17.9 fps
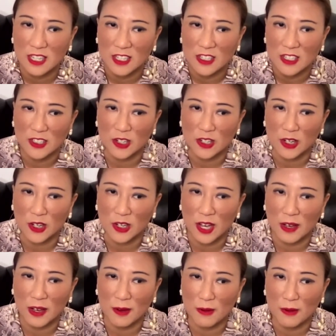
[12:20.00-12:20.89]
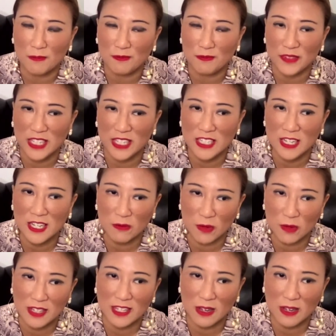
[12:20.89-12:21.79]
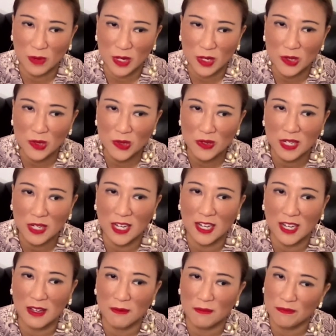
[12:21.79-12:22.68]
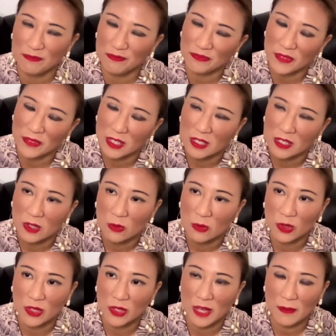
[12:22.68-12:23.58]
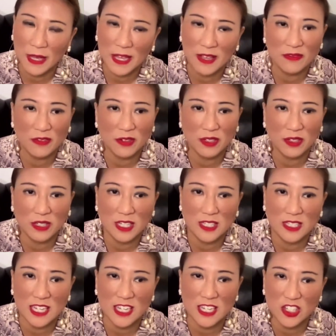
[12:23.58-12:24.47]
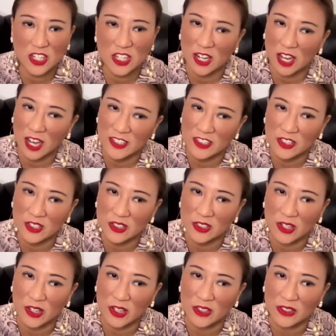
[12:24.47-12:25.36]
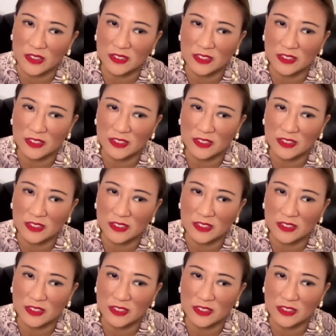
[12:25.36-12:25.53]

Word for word: You know, um, in knitwear they will. Um, will they pay for it in a t-shirt? I don't know.